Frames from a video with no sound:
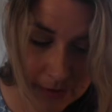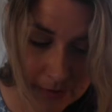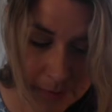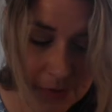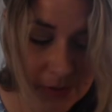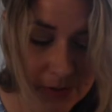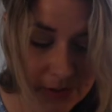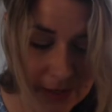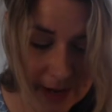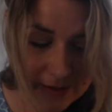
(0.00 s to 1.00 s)
The
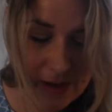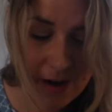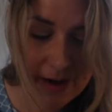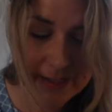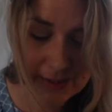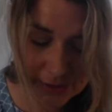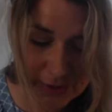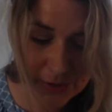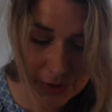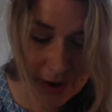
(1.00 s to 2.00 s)
musician had a kind and
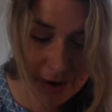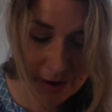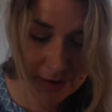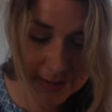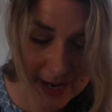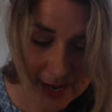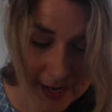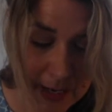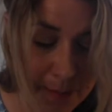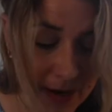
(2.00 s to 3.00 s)
good heart,
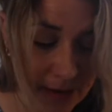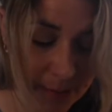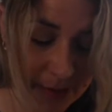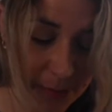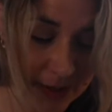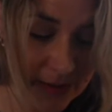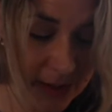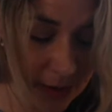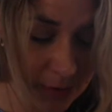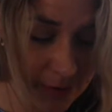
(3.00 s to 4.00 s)
and he made up his mind to
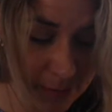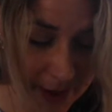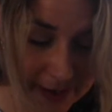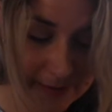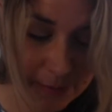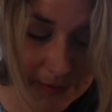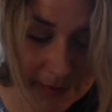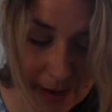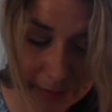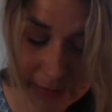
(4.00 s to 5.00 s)
go to the palace
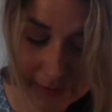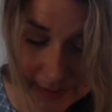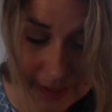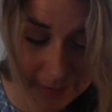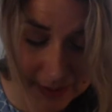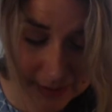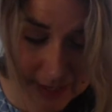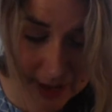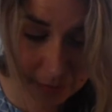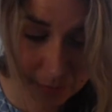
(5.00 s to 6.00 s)
himself to see if he could
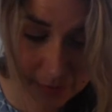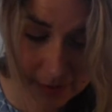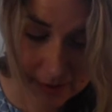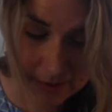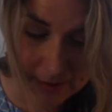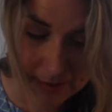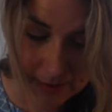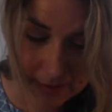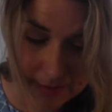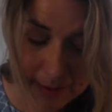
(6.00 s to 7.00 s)
help.
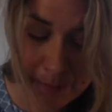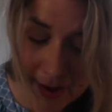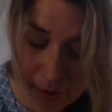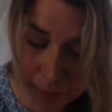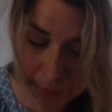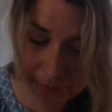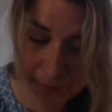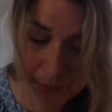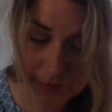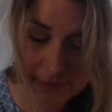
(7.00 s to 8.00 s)
He bowed
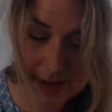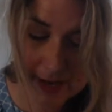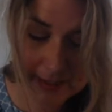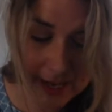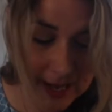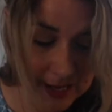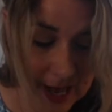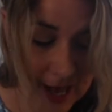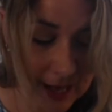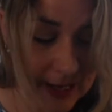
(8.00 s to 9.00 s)
before the sad king
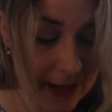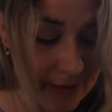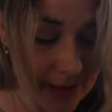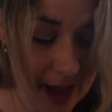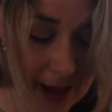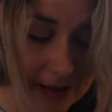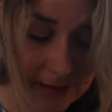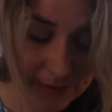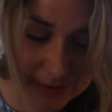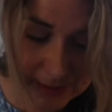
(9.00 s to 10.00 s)
and kissed the hand
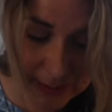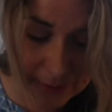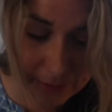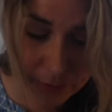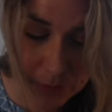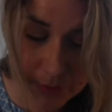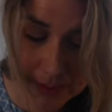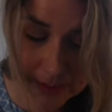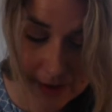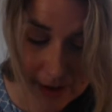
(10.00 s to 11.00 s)
of the tearful queen,